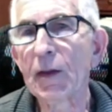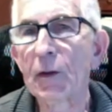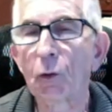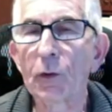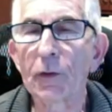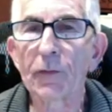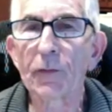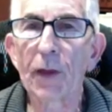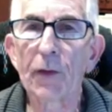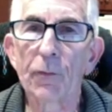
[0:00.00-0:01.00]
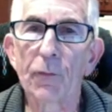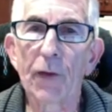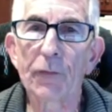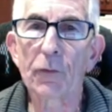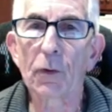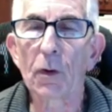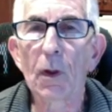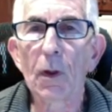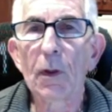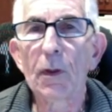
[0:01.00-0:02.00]
and early stage investor,
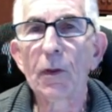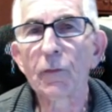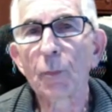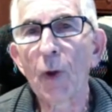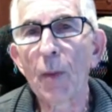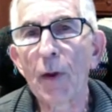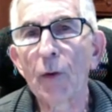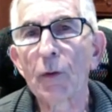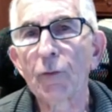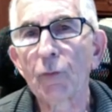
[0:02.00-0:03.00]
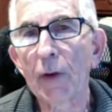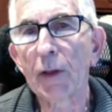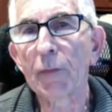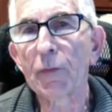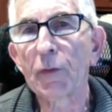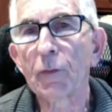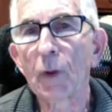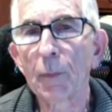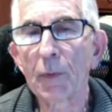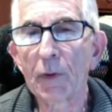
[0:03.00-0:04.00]
is to primarily try to get these
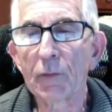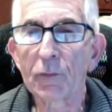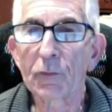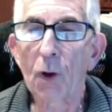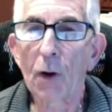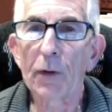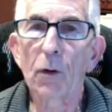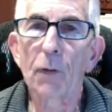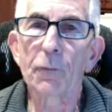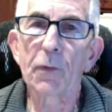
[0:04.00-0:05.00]
companies started off